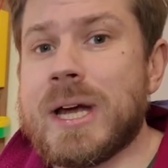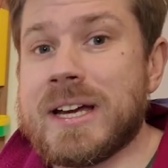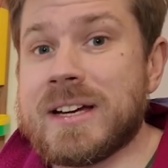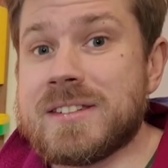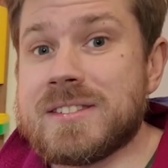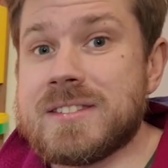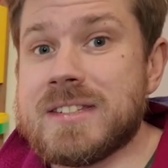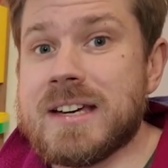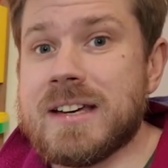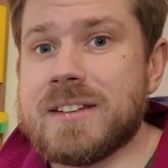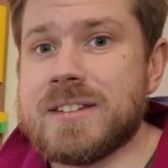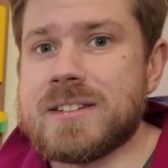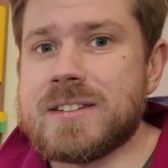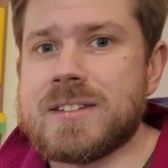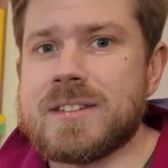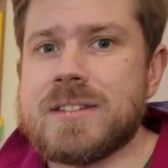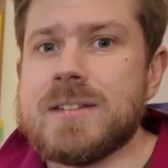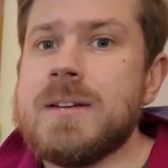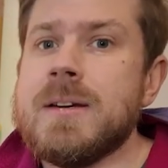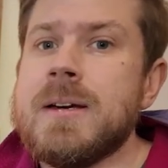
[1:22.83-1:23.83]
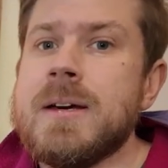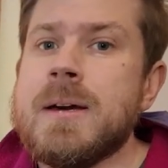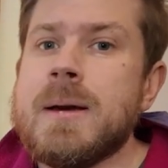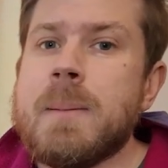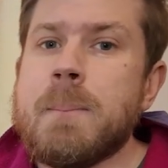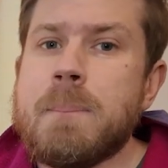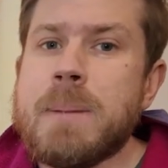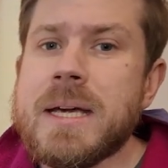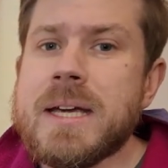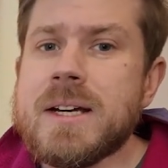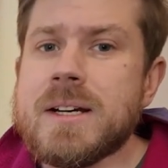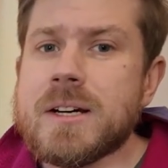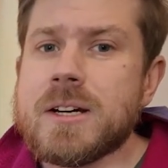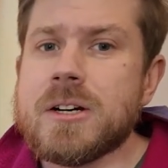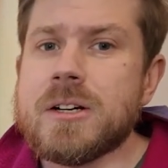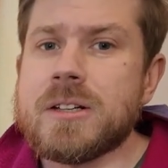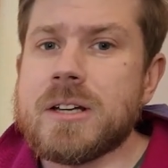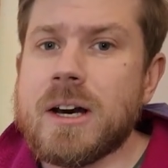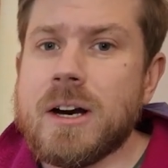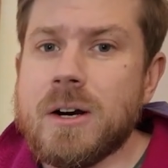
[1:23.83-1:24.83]
exists. Being a
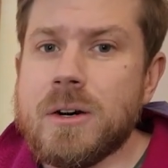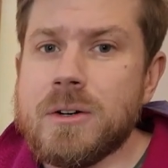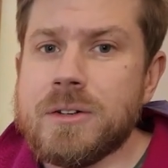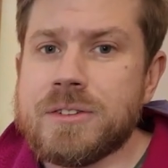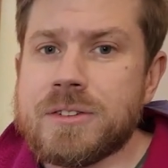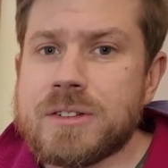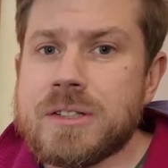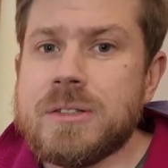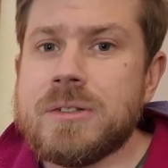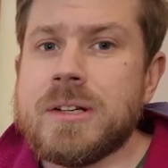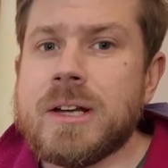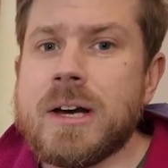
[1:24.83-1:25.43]
good host,